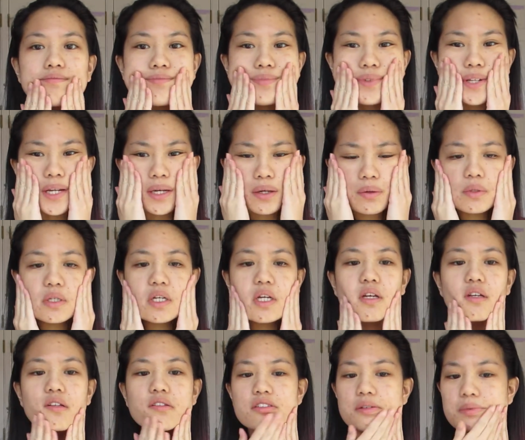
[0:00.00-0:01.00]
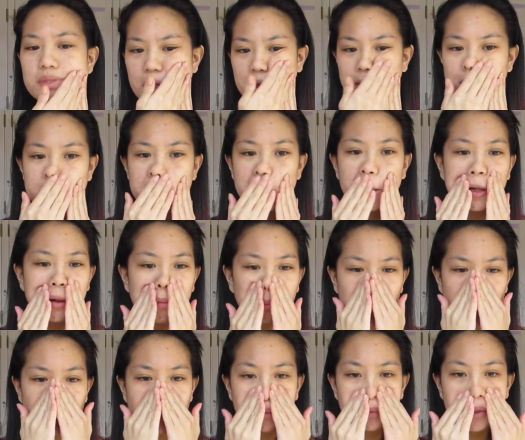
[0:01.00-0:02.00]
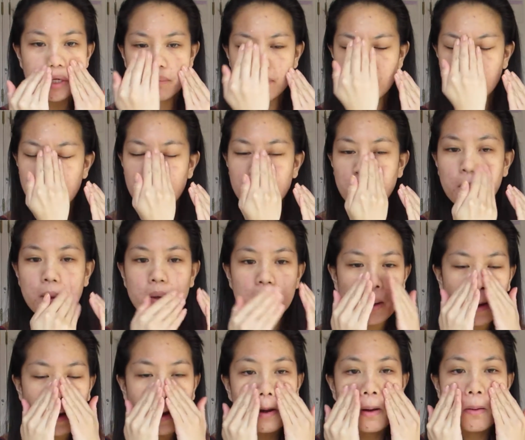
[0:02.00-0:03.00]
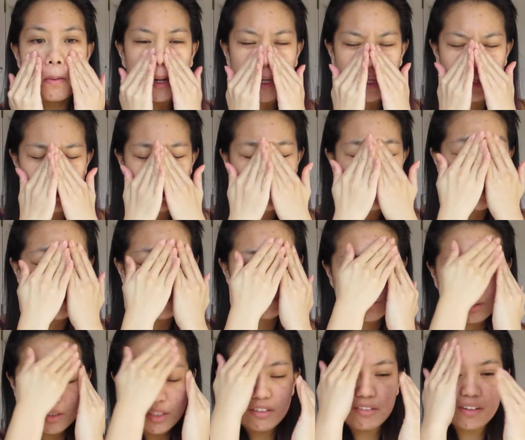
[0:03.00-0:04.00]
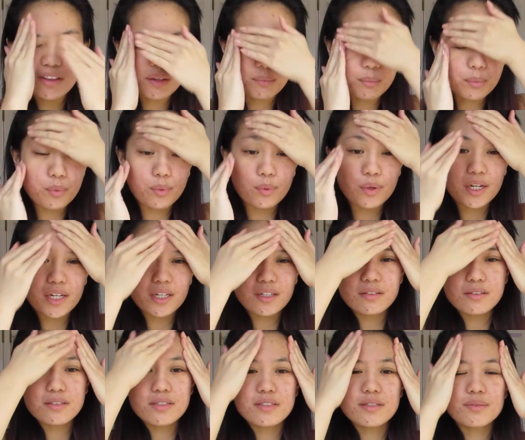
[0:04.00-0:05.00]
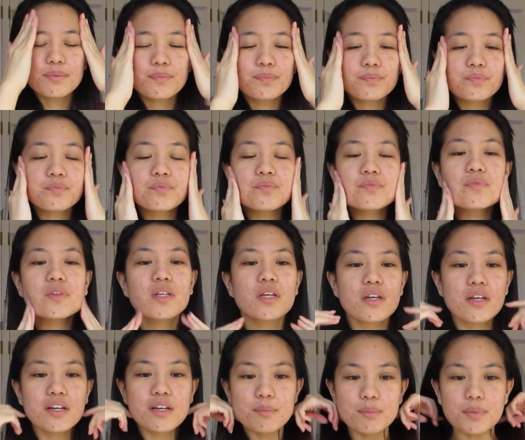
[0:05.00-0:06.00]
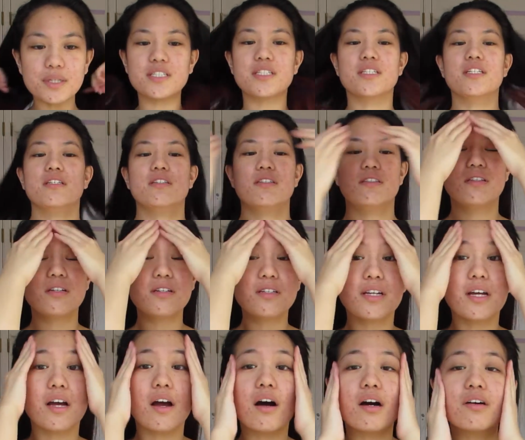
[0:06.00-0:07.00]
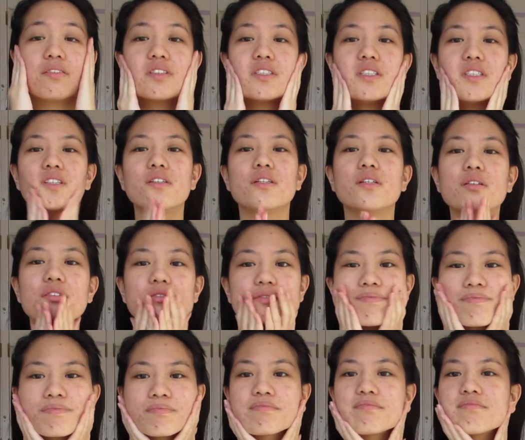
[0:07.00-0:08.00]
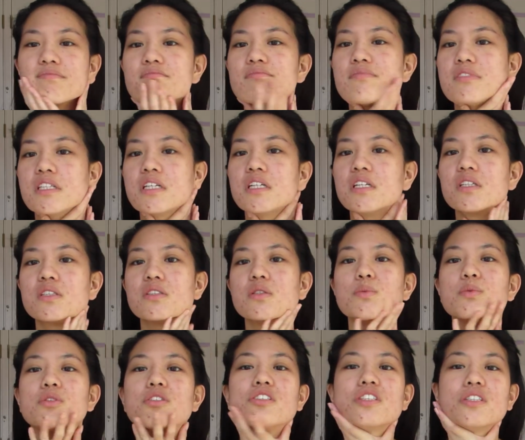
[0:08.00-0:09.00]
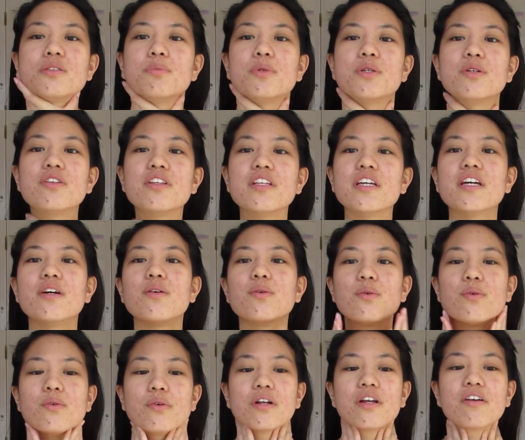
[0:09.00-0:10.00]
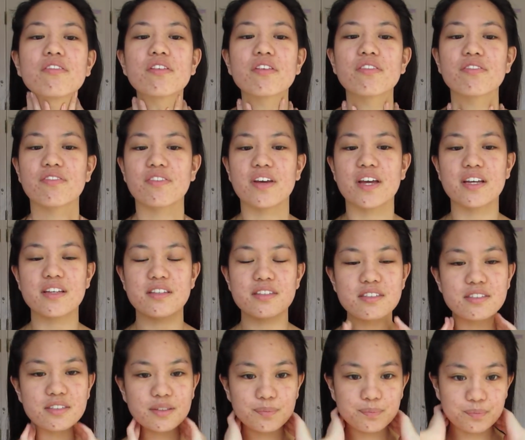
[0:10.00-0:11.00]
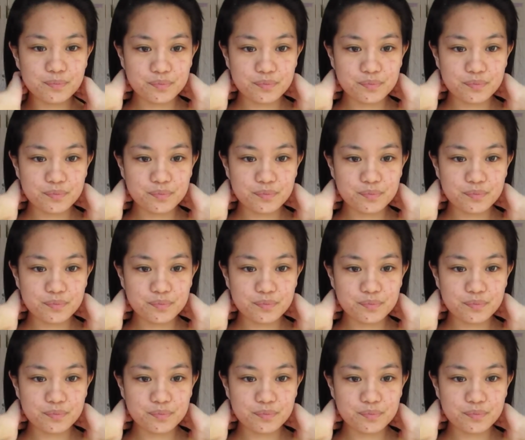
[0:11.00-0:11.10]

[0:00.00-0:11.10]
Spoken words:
liquidy. Sometimes it's a bit creamier when it's colder in the mornings. But it is Sunday afternoon, so I'm just smoothing it all over the face.